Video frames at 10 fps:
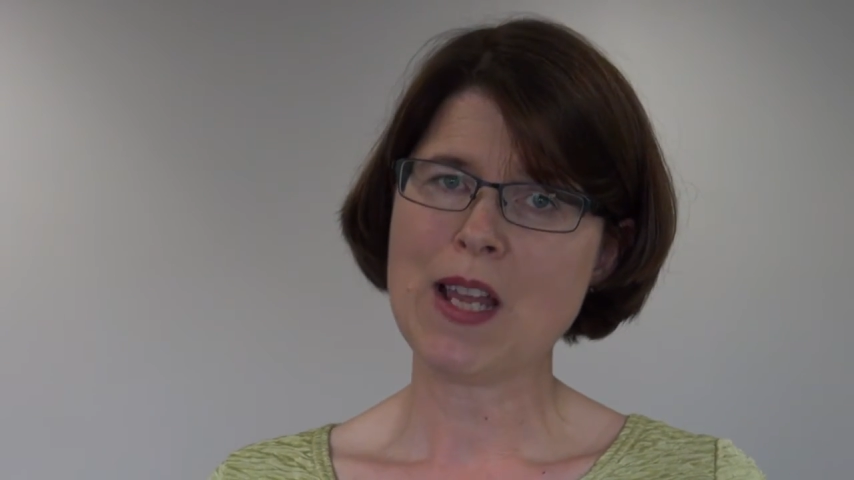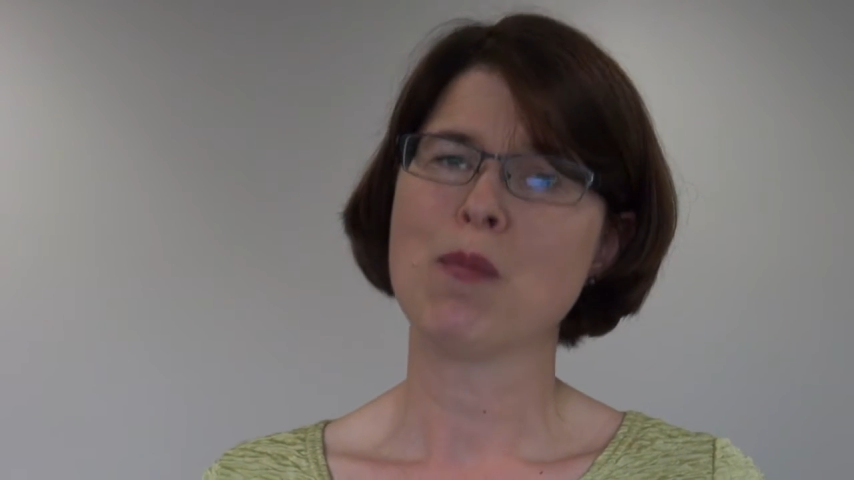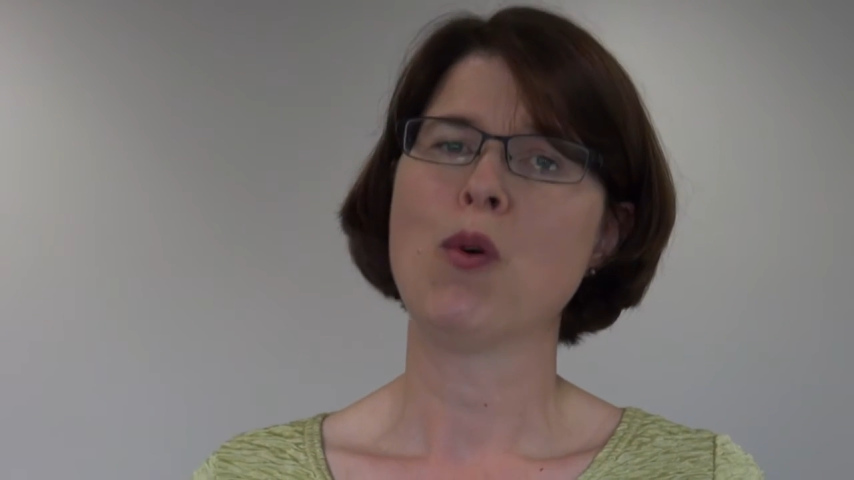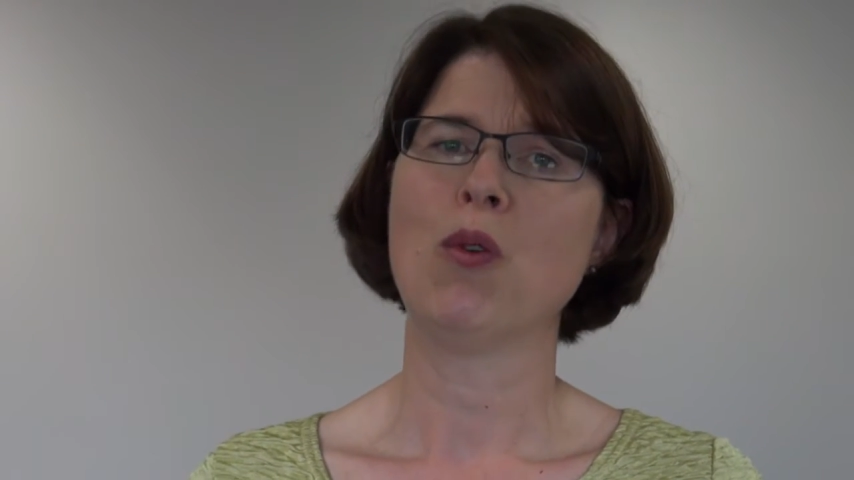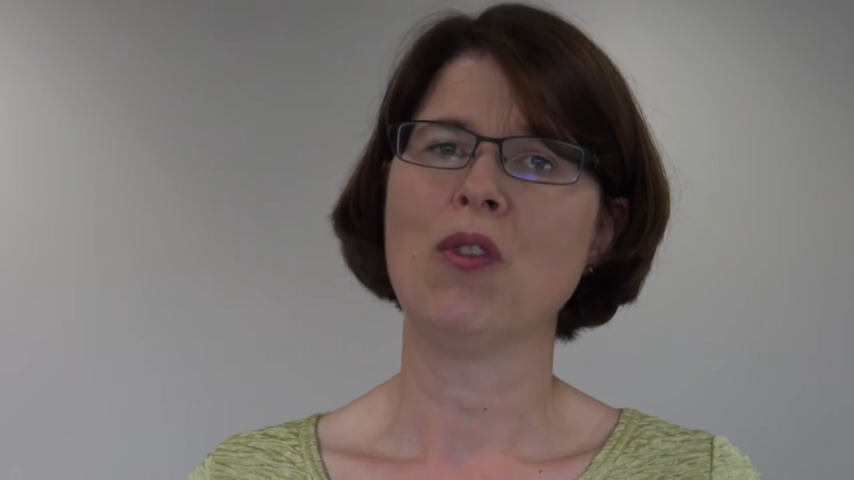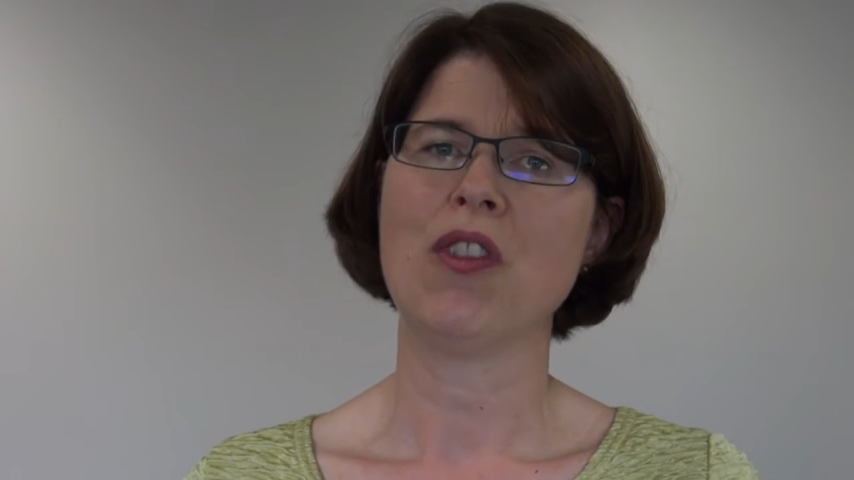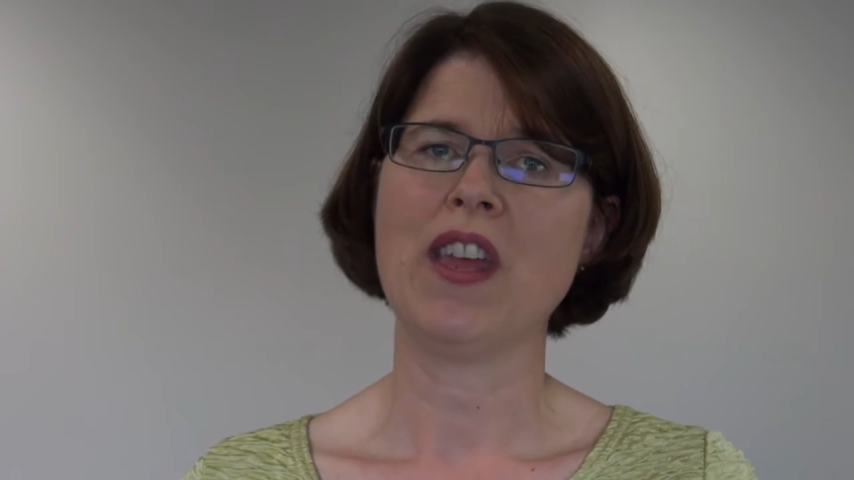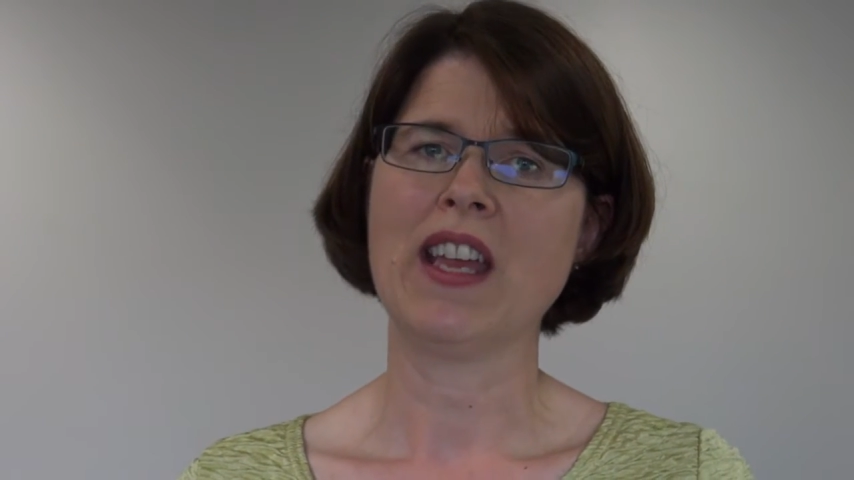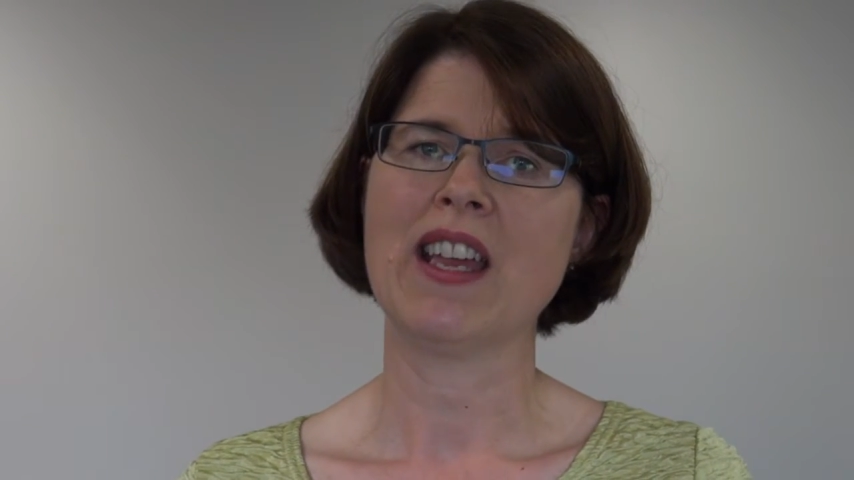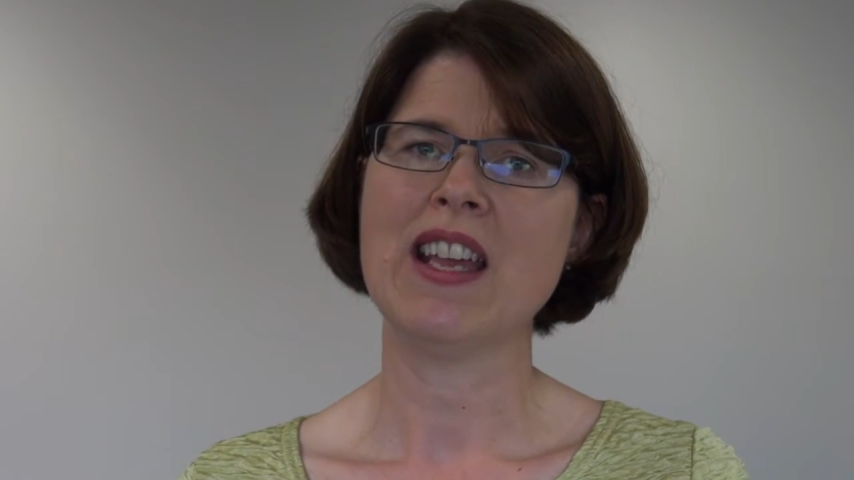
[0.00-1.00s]
important
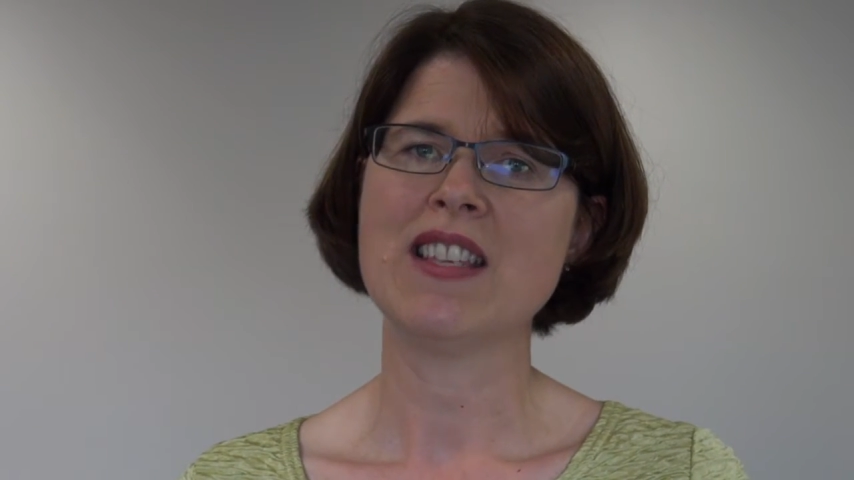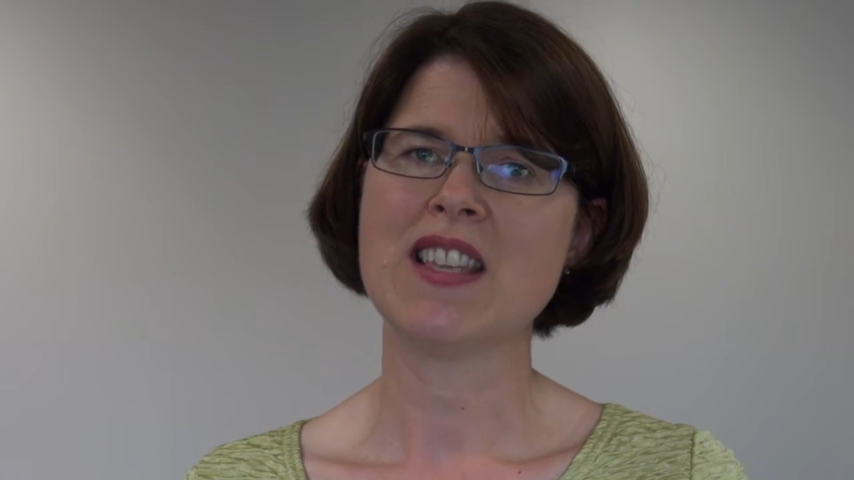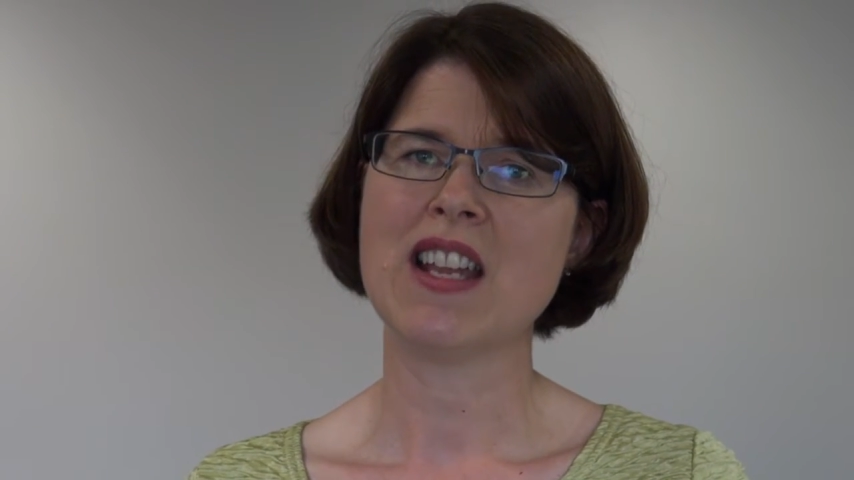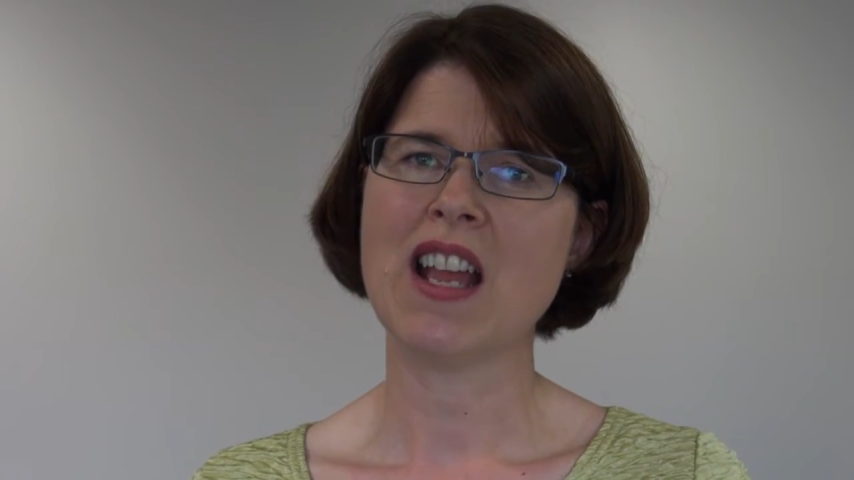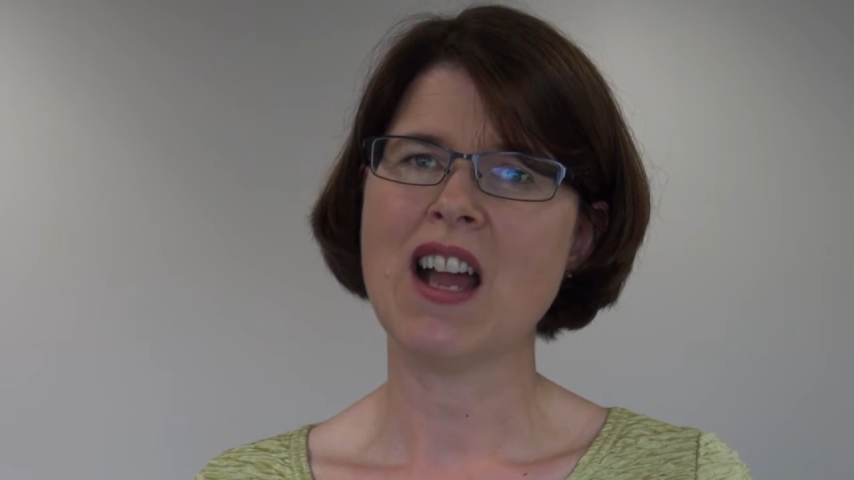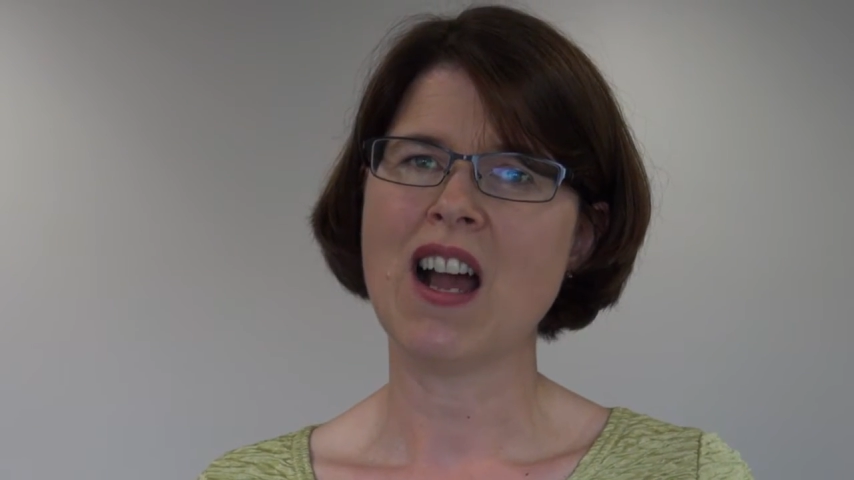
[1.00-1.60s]
thing is that,